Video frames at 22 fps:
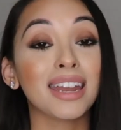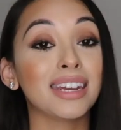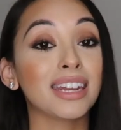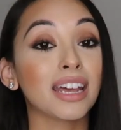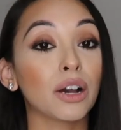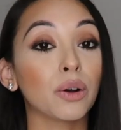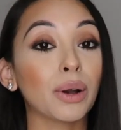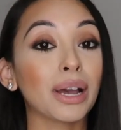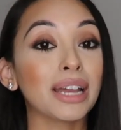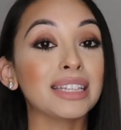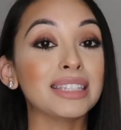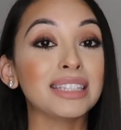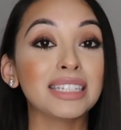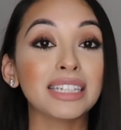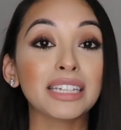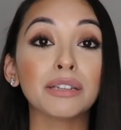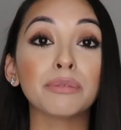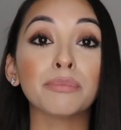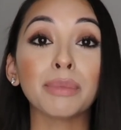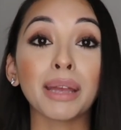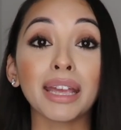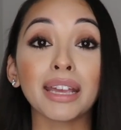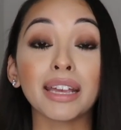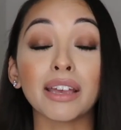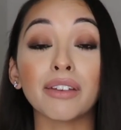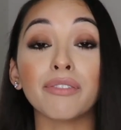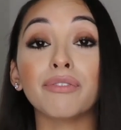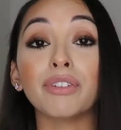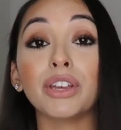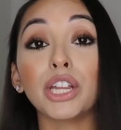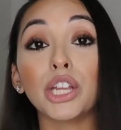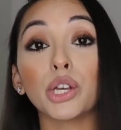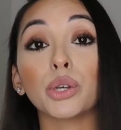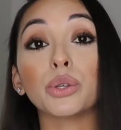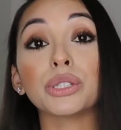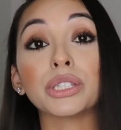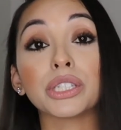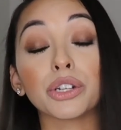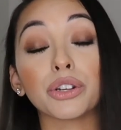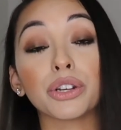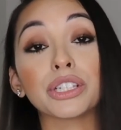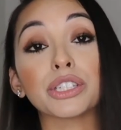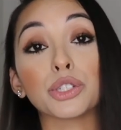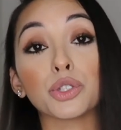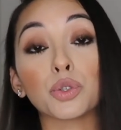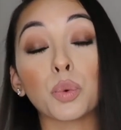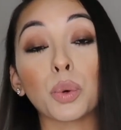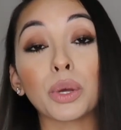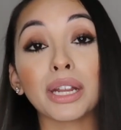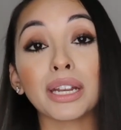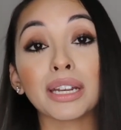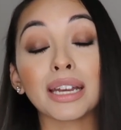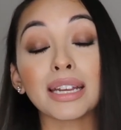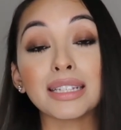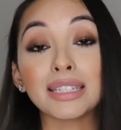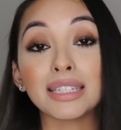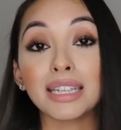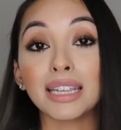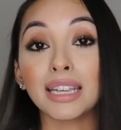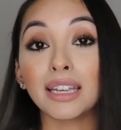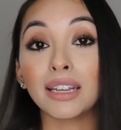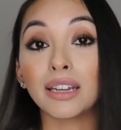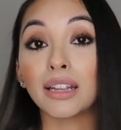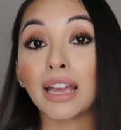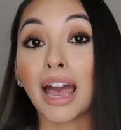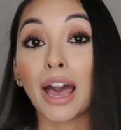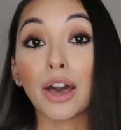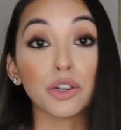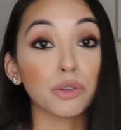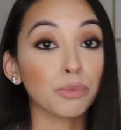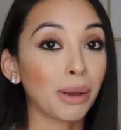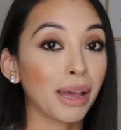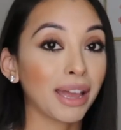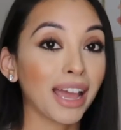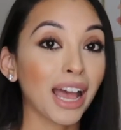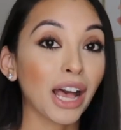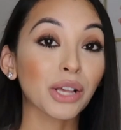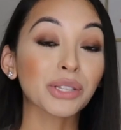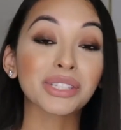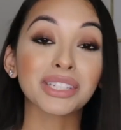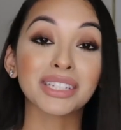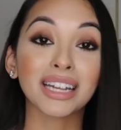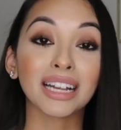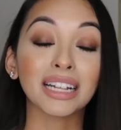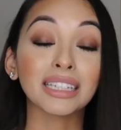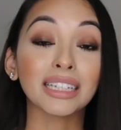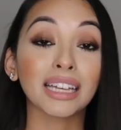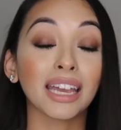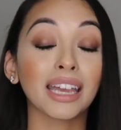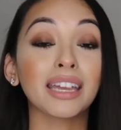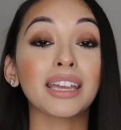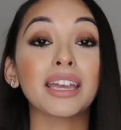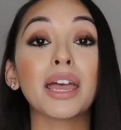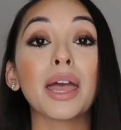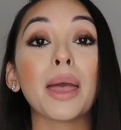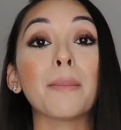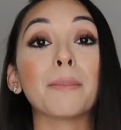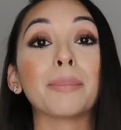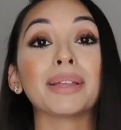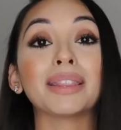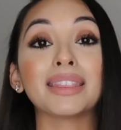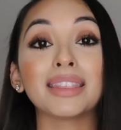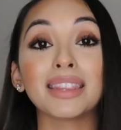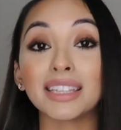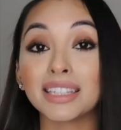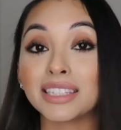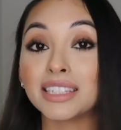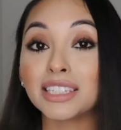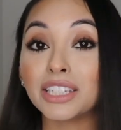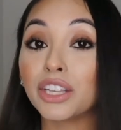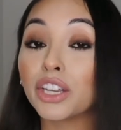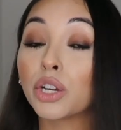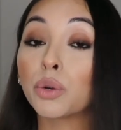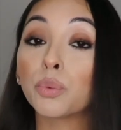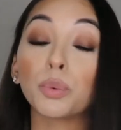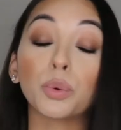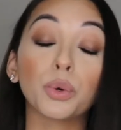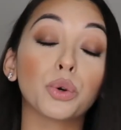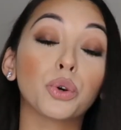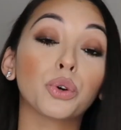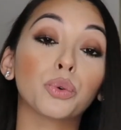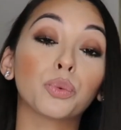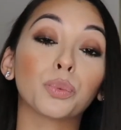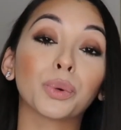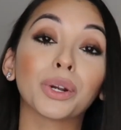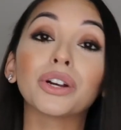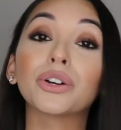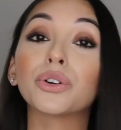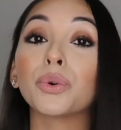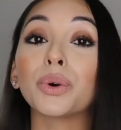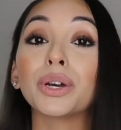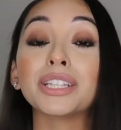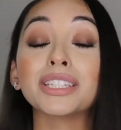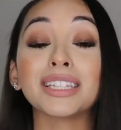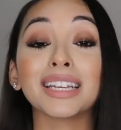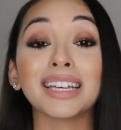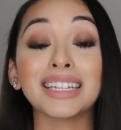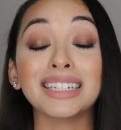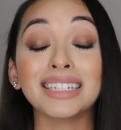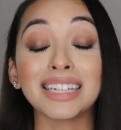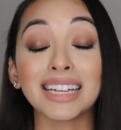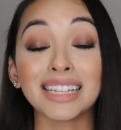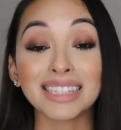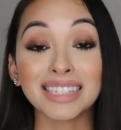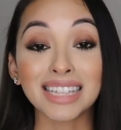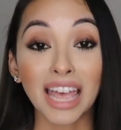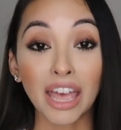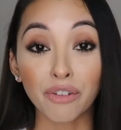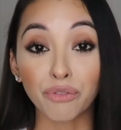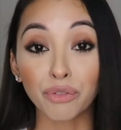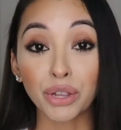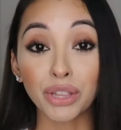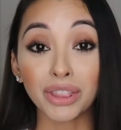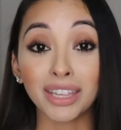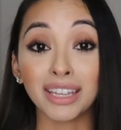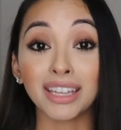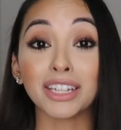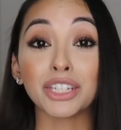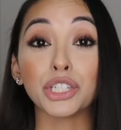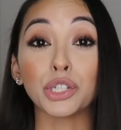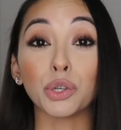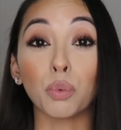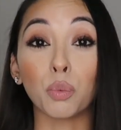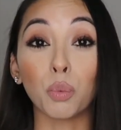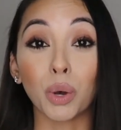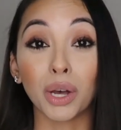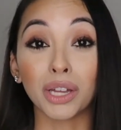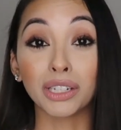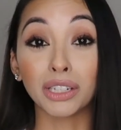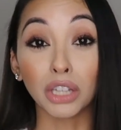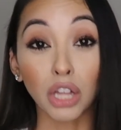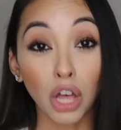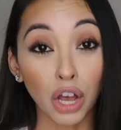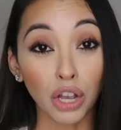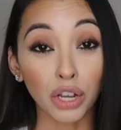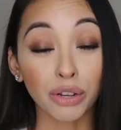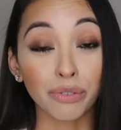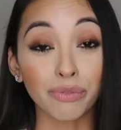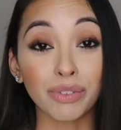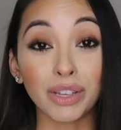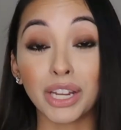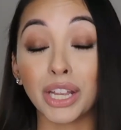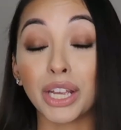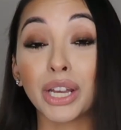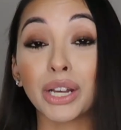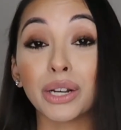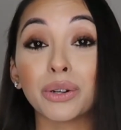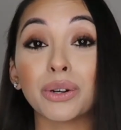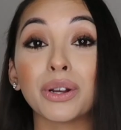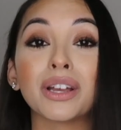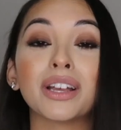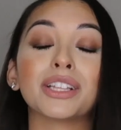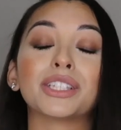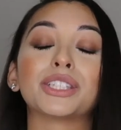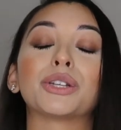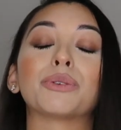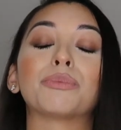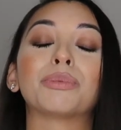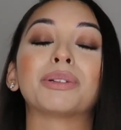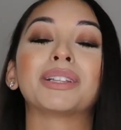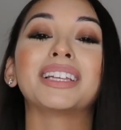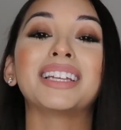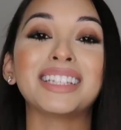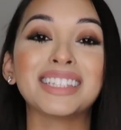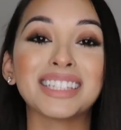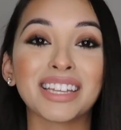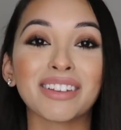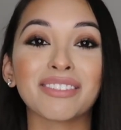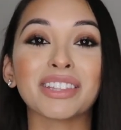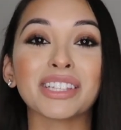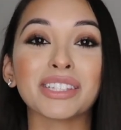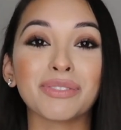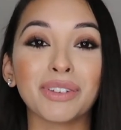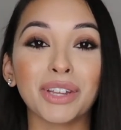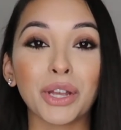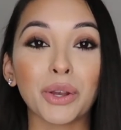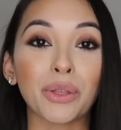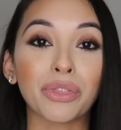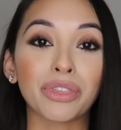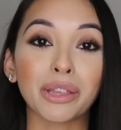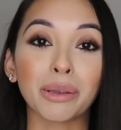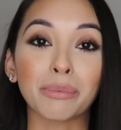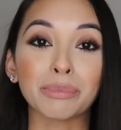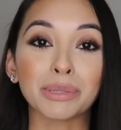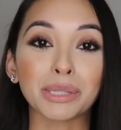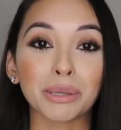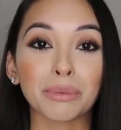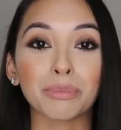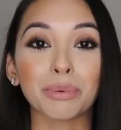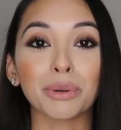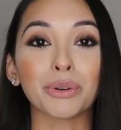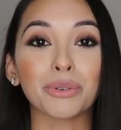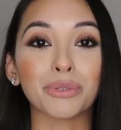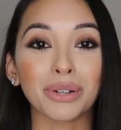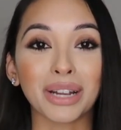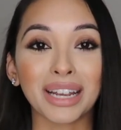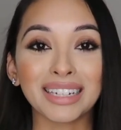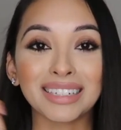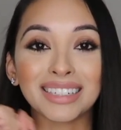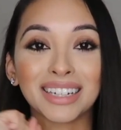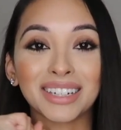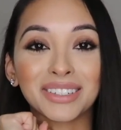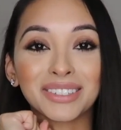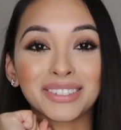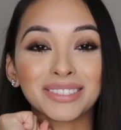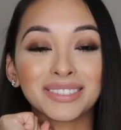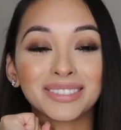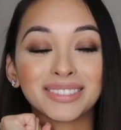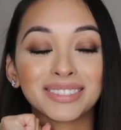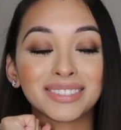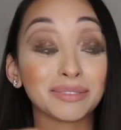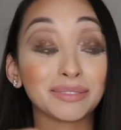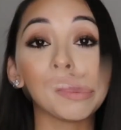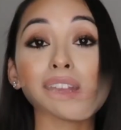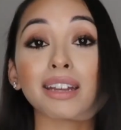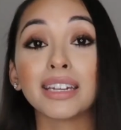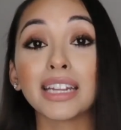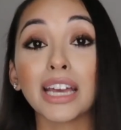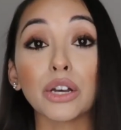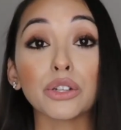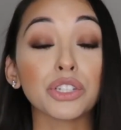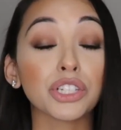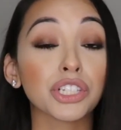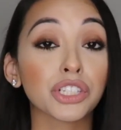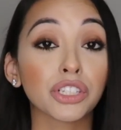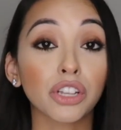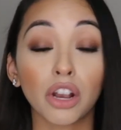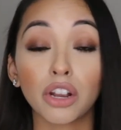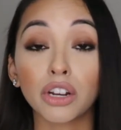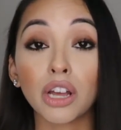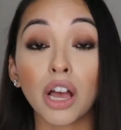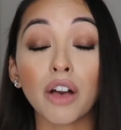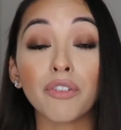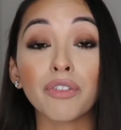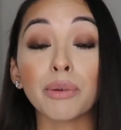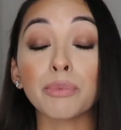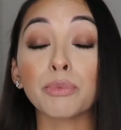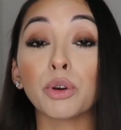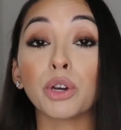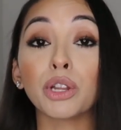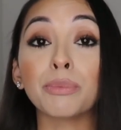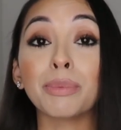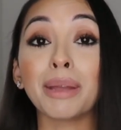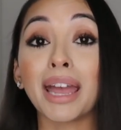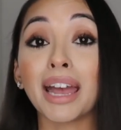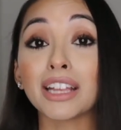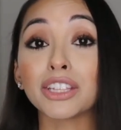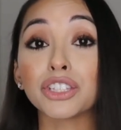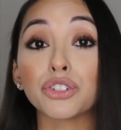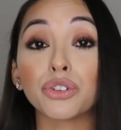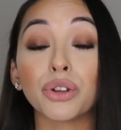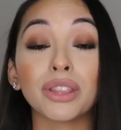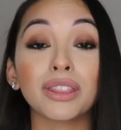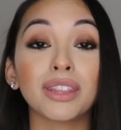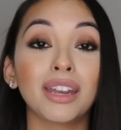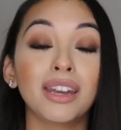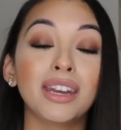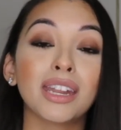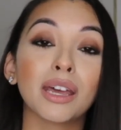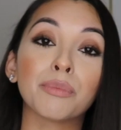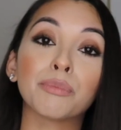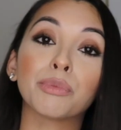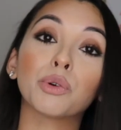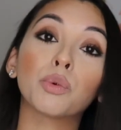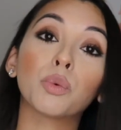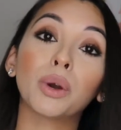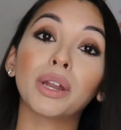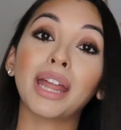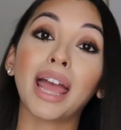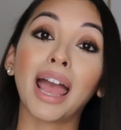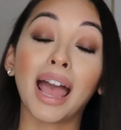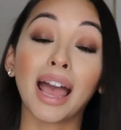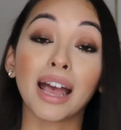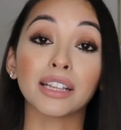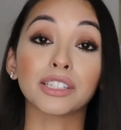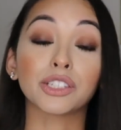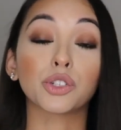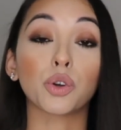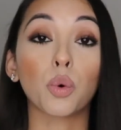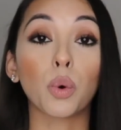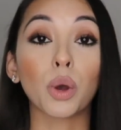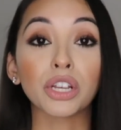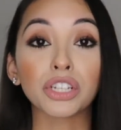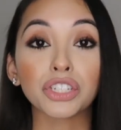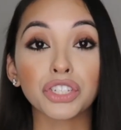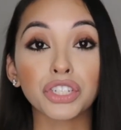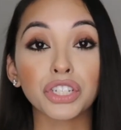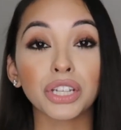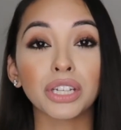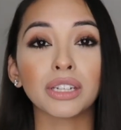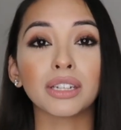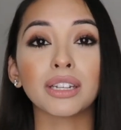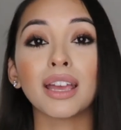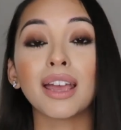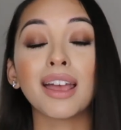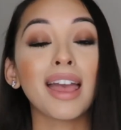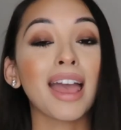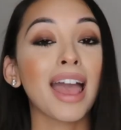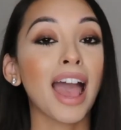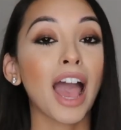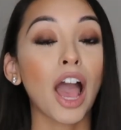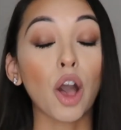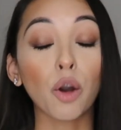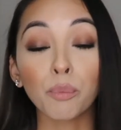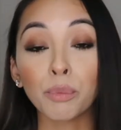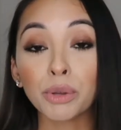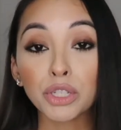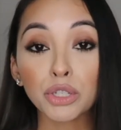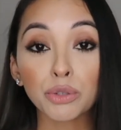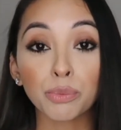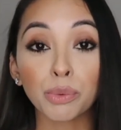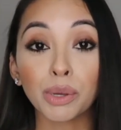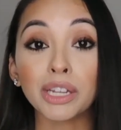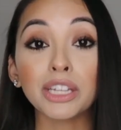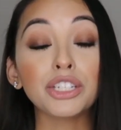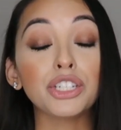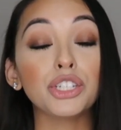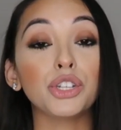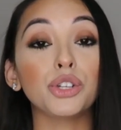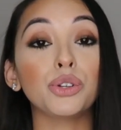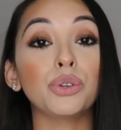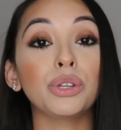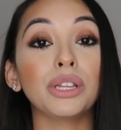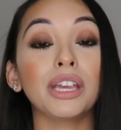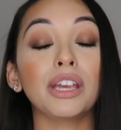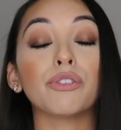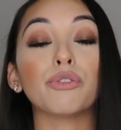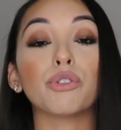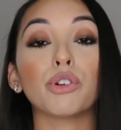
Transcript: Now, I did make a video series in 2019, how to buy a house in LA, but this year we're going to condense everything into one longer video, so please give this video a thumbs up right now. Now to start off, I'm going to be answering the #1 asked question: how much money do you need